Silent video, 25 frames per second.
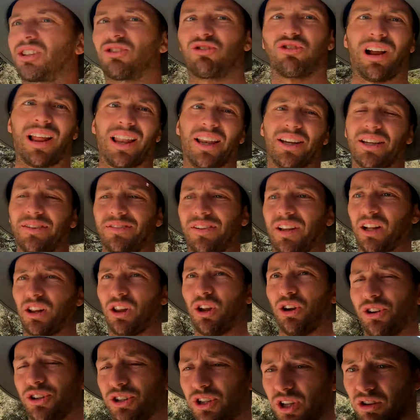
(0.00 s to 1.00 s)
it's relatively
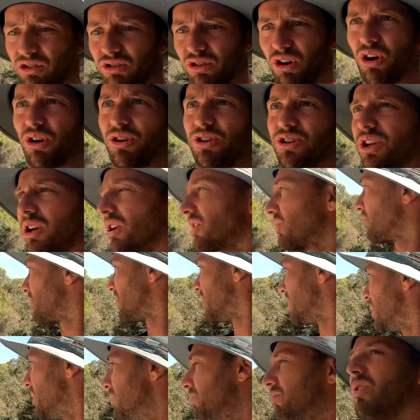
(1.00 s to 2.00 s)
close to the road, so
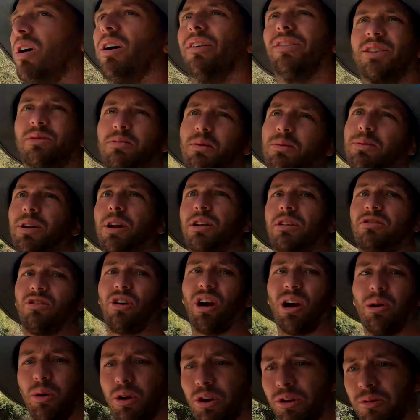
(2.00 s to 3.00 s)
private's probably not the
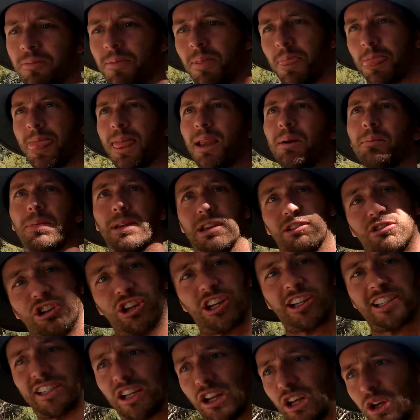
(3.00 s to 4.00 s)
right word, but there
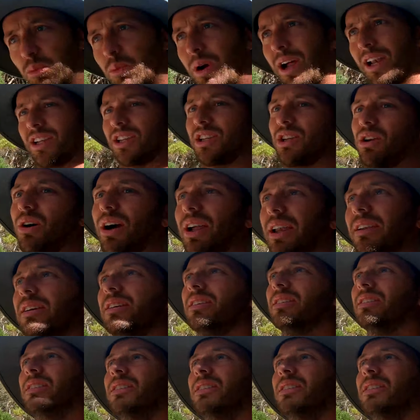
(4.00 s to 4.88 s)
is only one site.